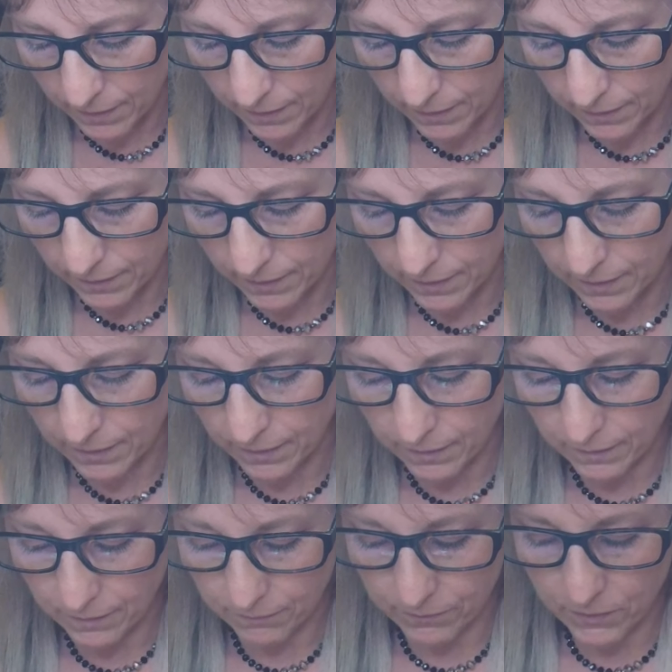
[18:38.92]
And
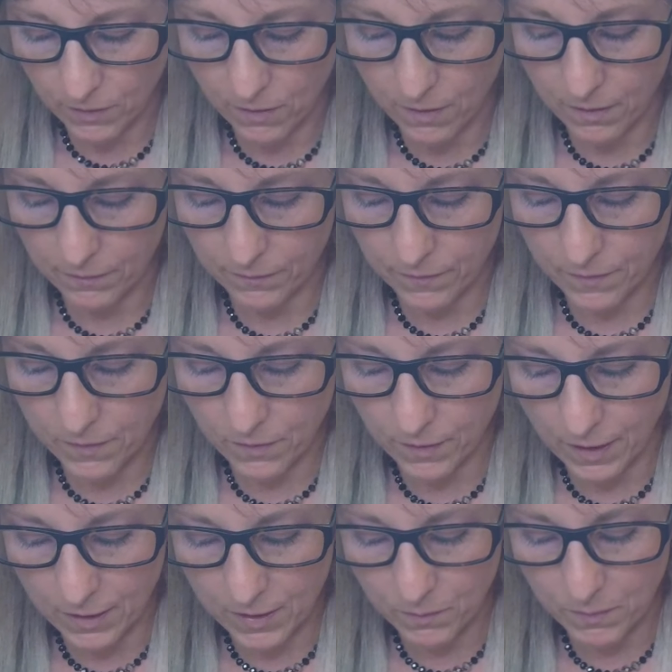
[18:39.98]
lift off. So
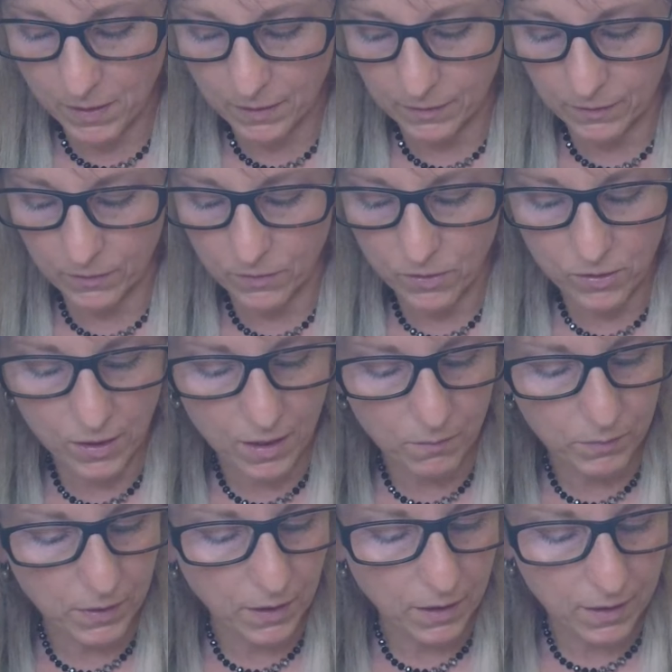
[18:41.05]
that's my little
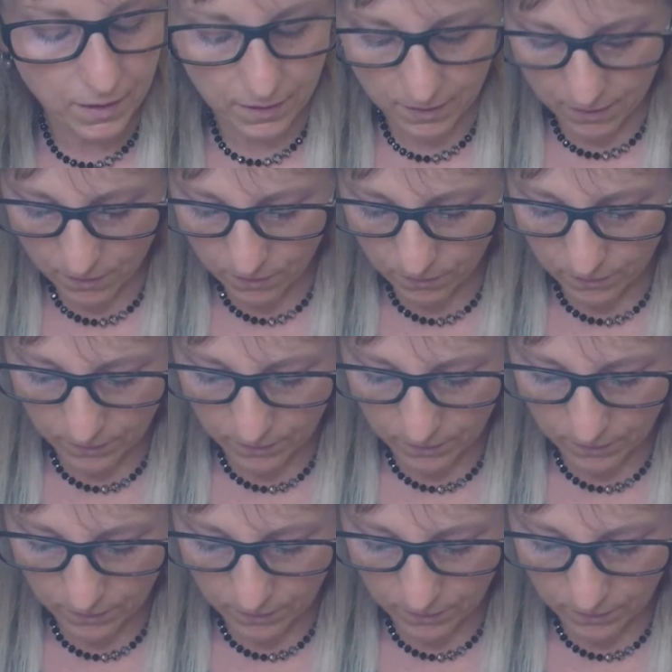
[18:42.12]
shape that I cut out.